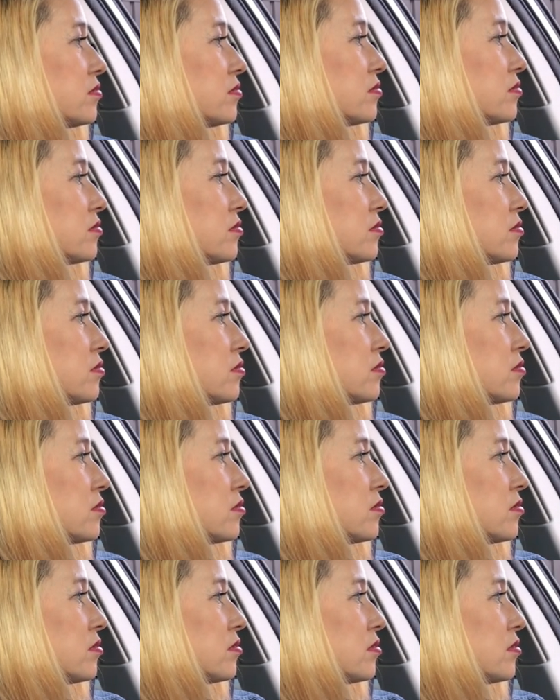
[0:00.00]
Cheese and onion
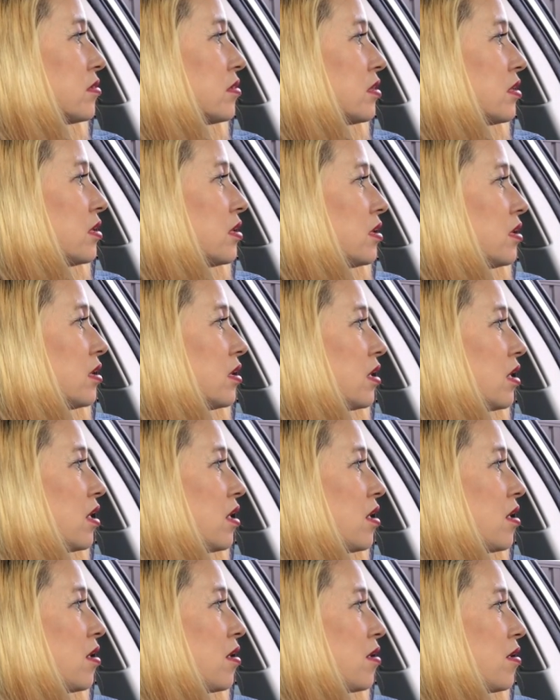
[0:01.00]
on it?
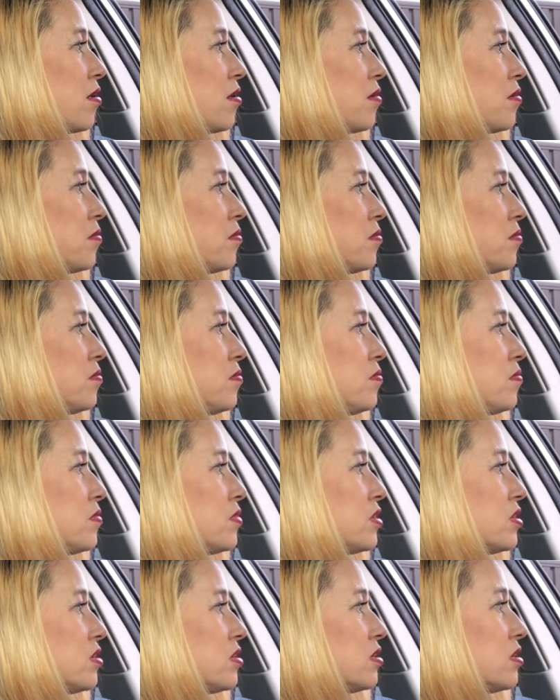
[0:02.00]
Um,
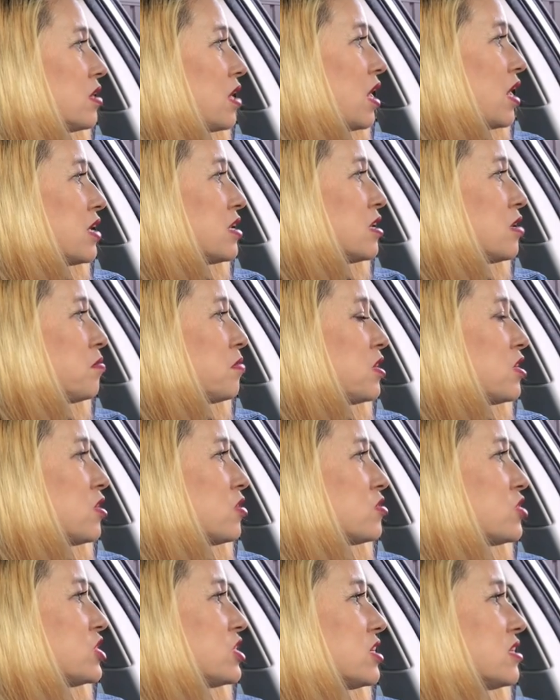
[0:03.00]
onion but
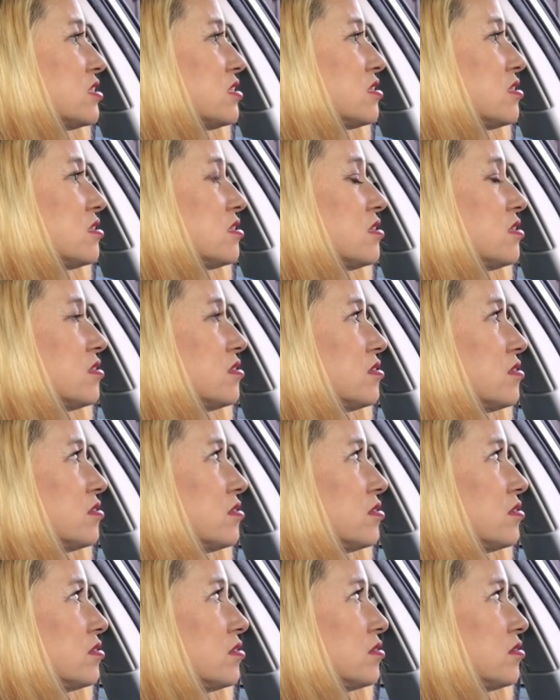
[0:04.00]
no cheese
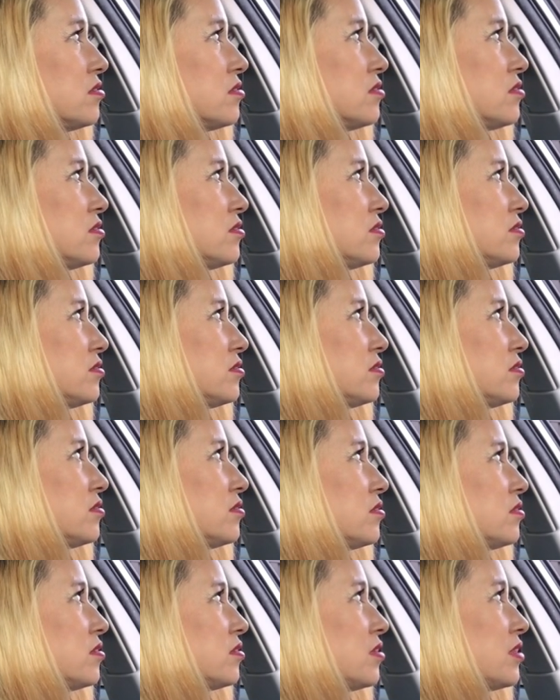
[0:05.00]

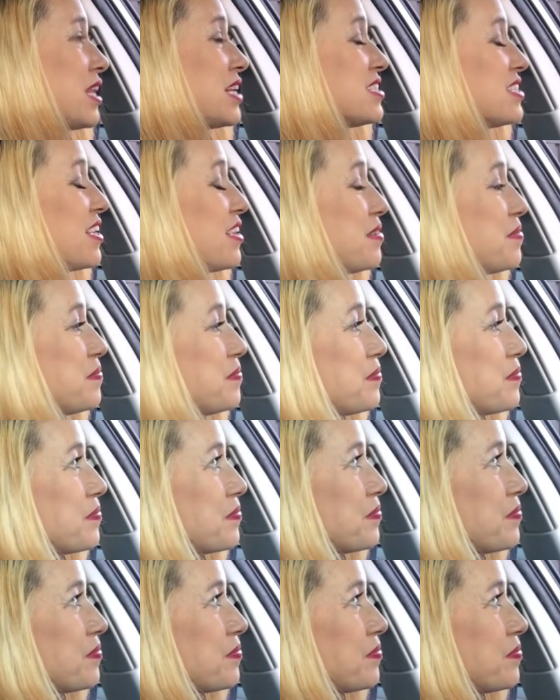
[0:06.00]
that'll be all? That's it.
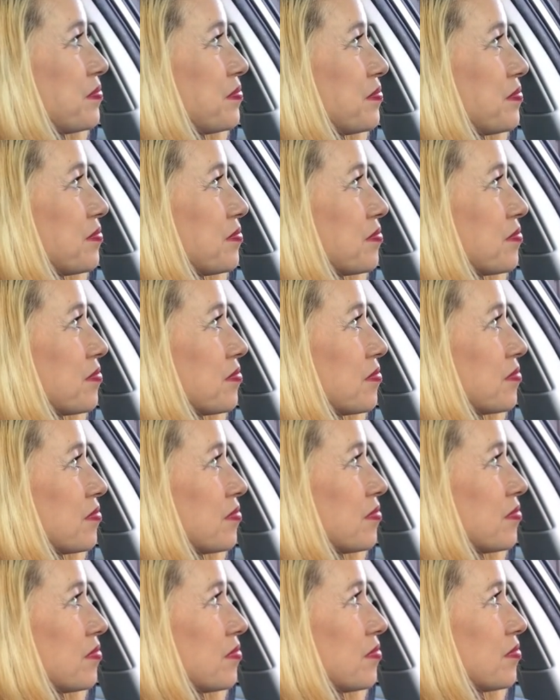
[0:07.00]
538
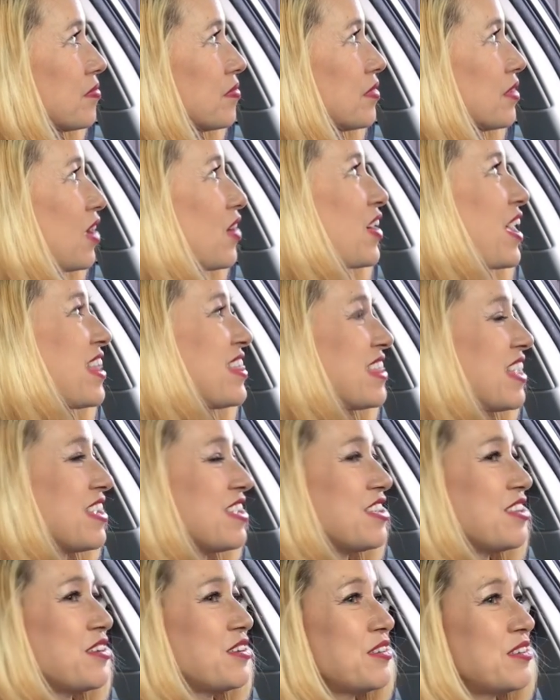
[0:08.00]
first window. Okay,
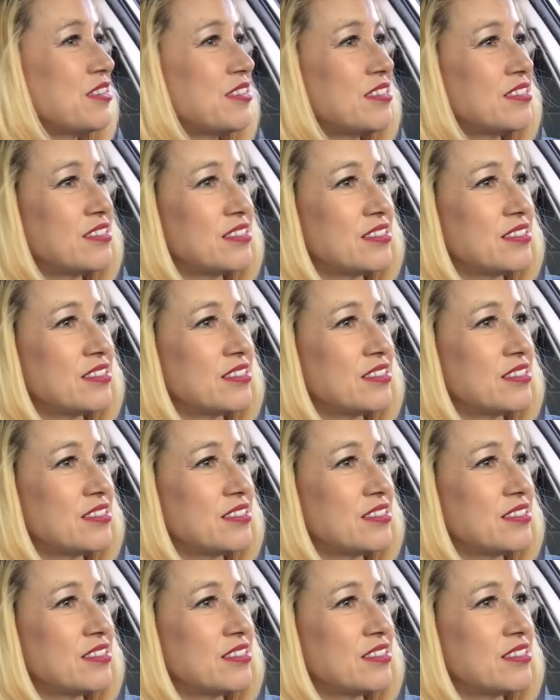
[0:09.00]
thank, you. you.